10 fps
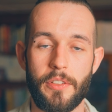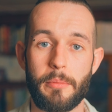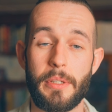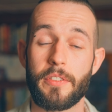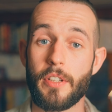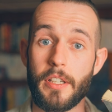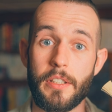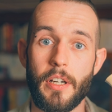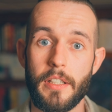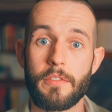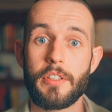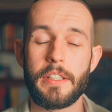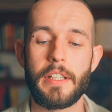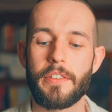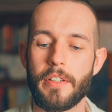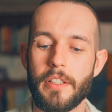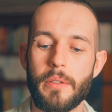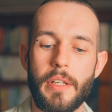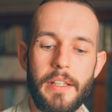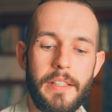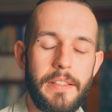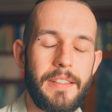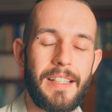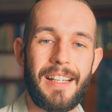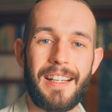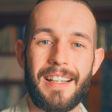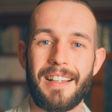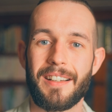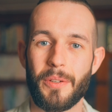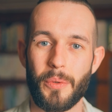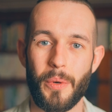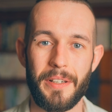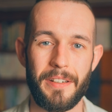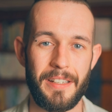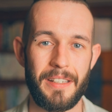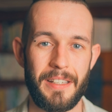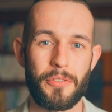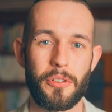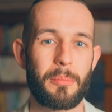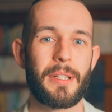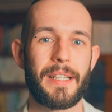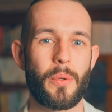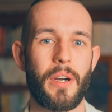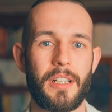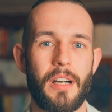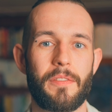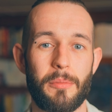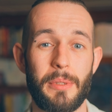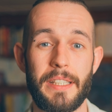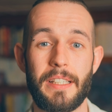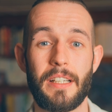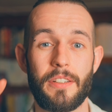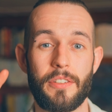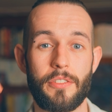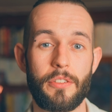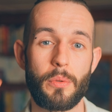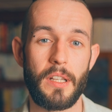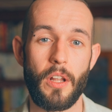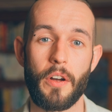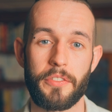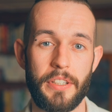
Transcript: on the business. I can I can read this. I know that I can quite enjoyably and quite comfortably do a lot